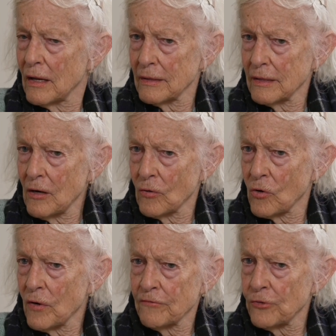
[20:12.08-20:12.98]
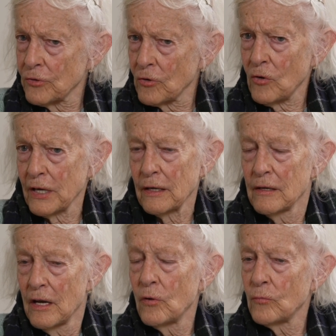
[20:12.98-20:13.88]
you know,
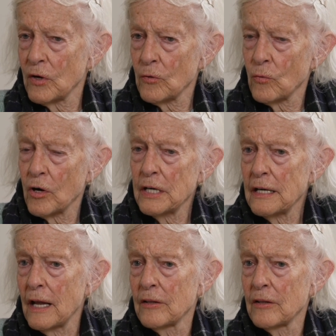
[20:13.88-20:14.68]
when we were working together,